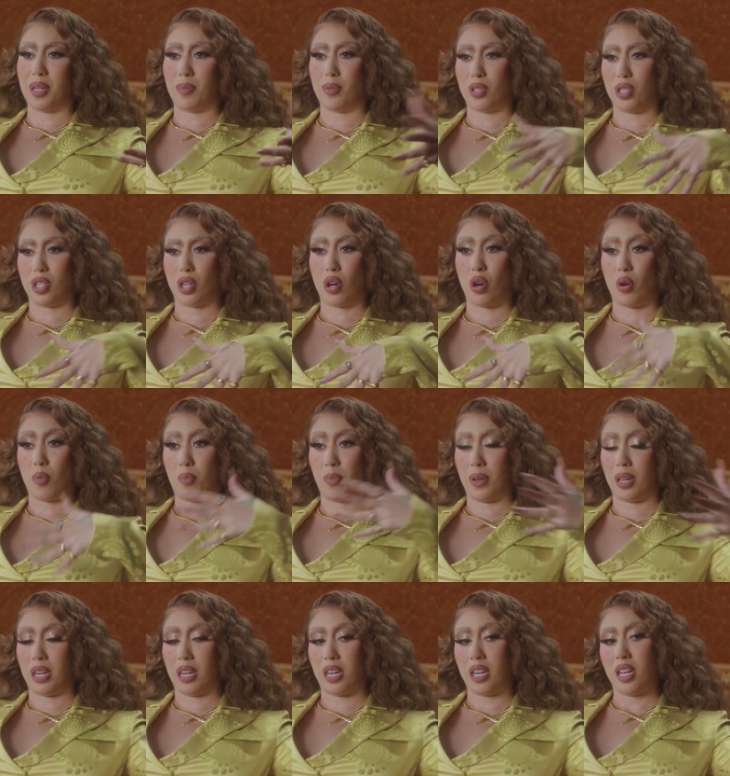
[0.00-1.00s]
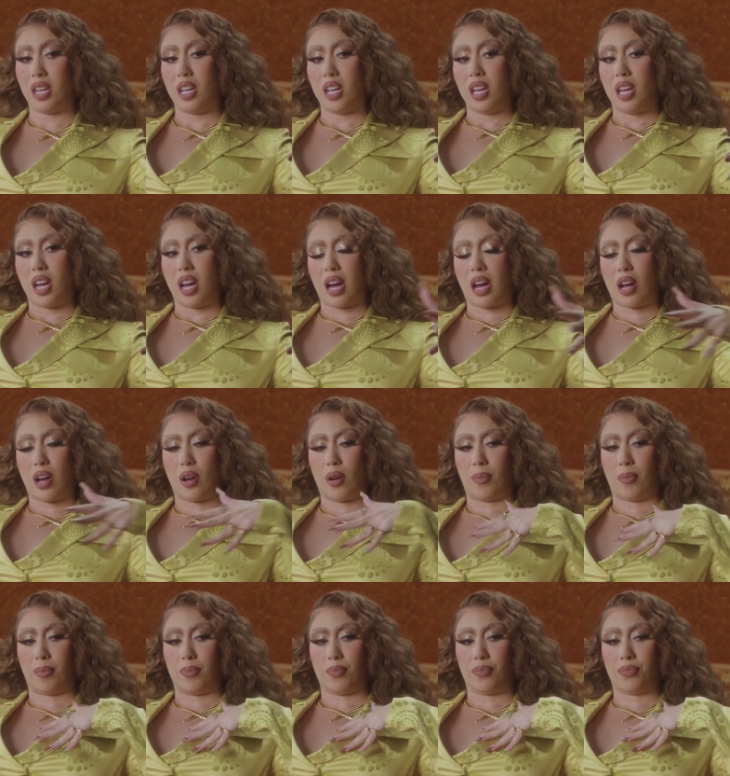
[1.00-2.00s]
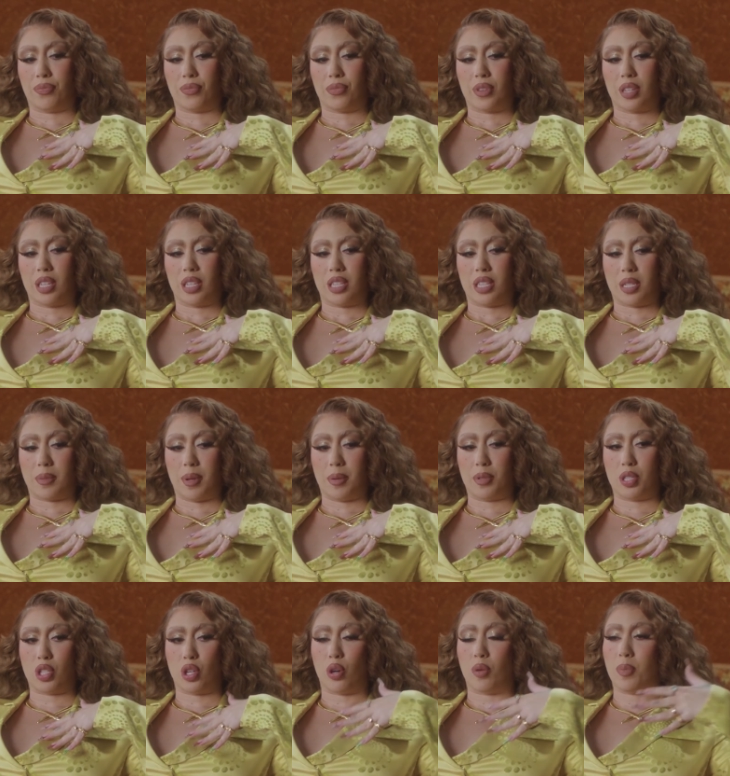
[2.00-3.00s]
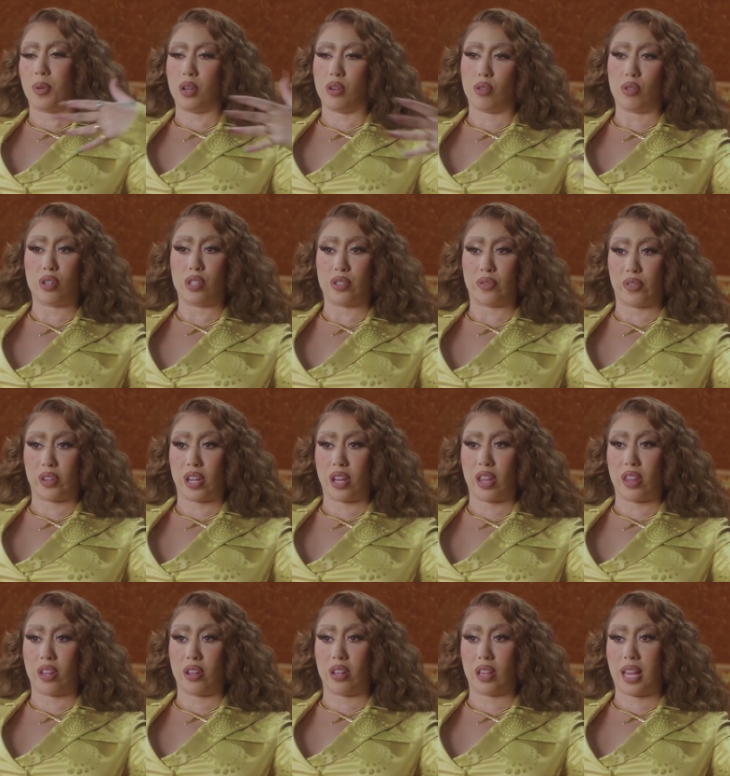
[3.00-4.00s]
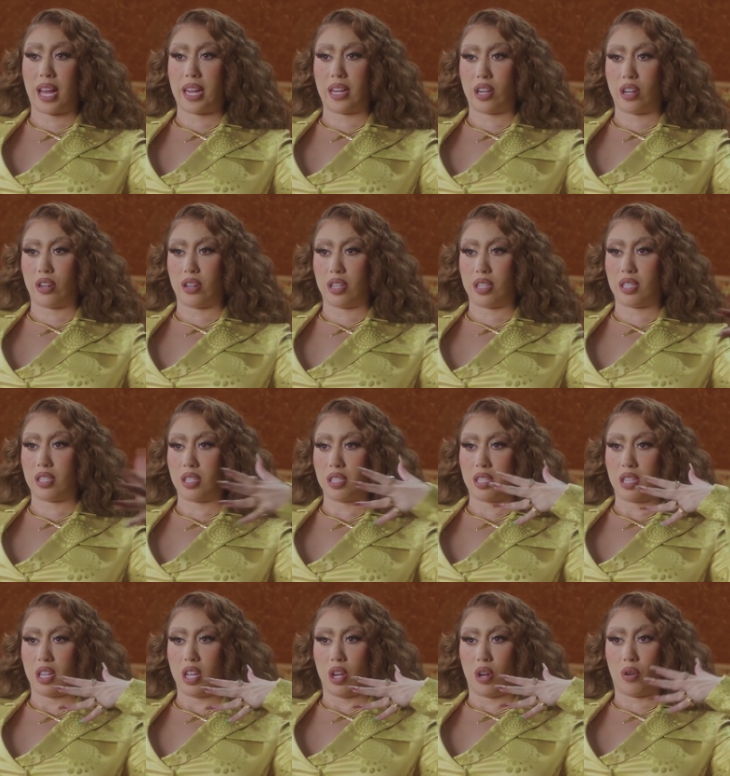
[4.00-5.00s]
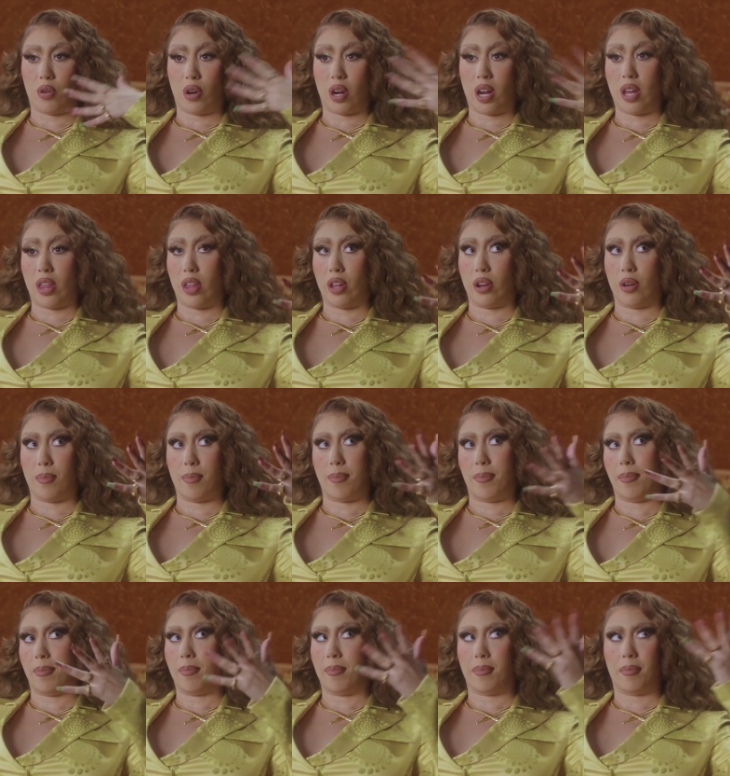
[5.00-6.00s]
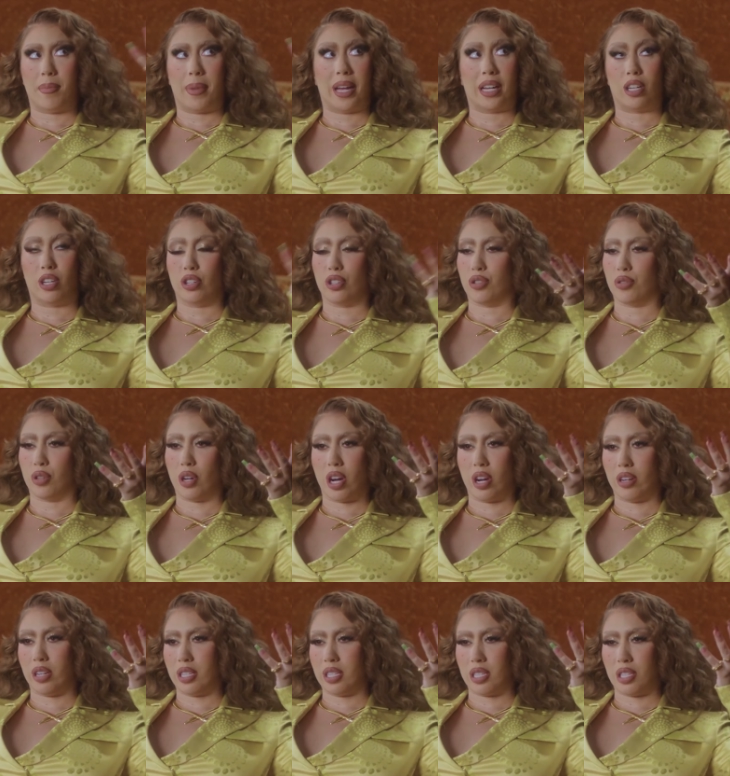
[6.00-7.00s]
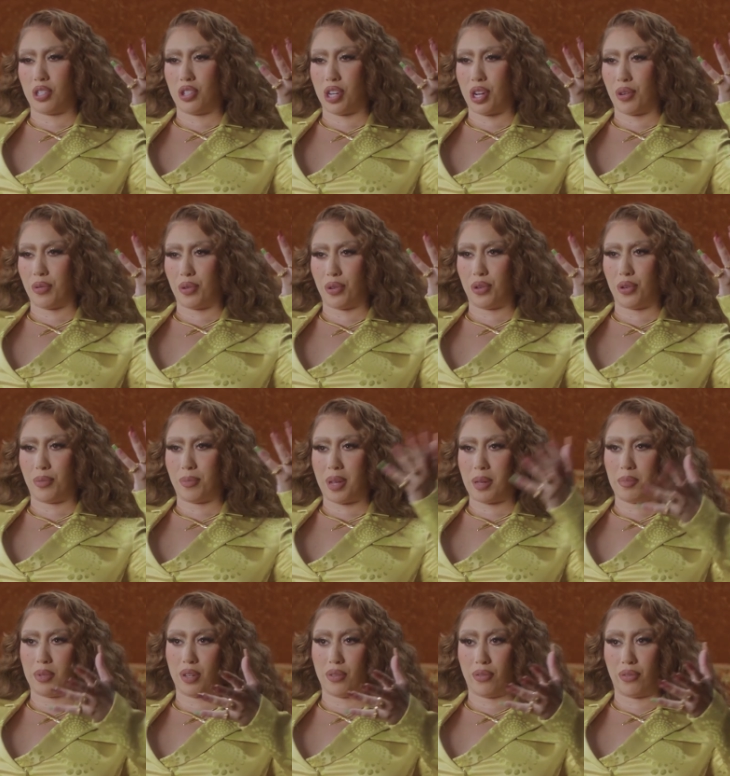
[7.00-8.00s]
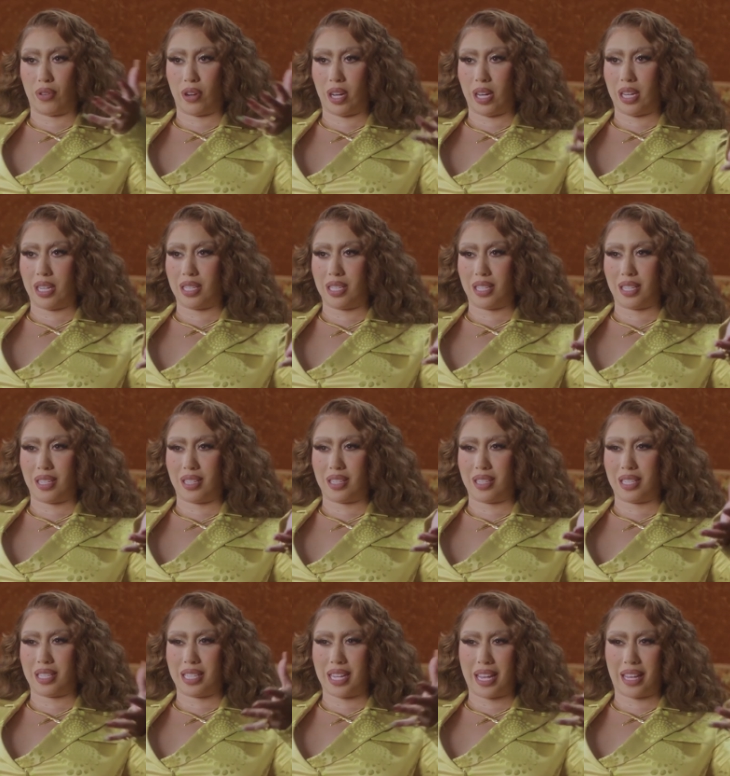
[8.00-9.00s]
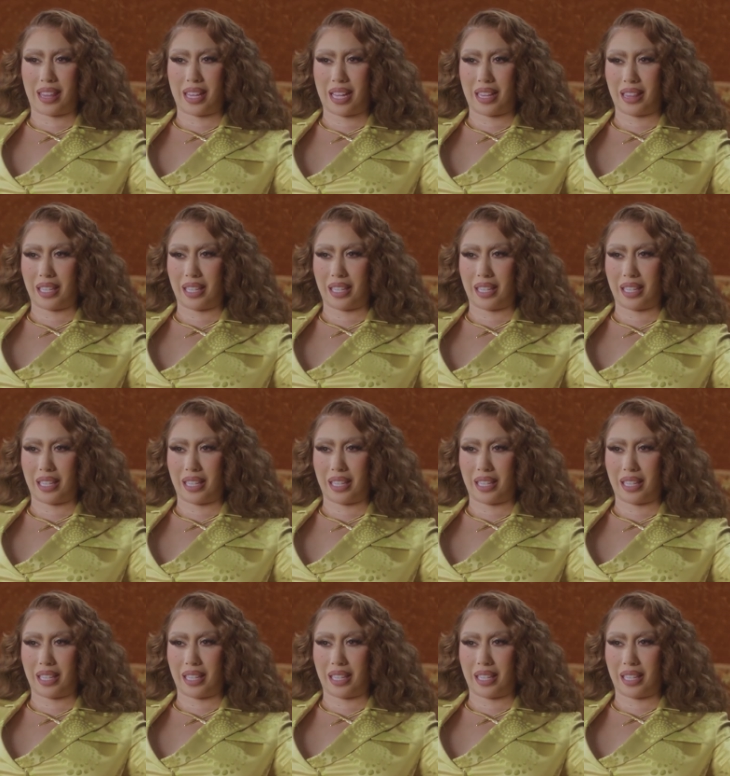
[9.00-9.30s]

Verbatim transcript: able to open um, to be able to open doors for other Latin artists or other bicultural artists in general who might be afraid to, to take that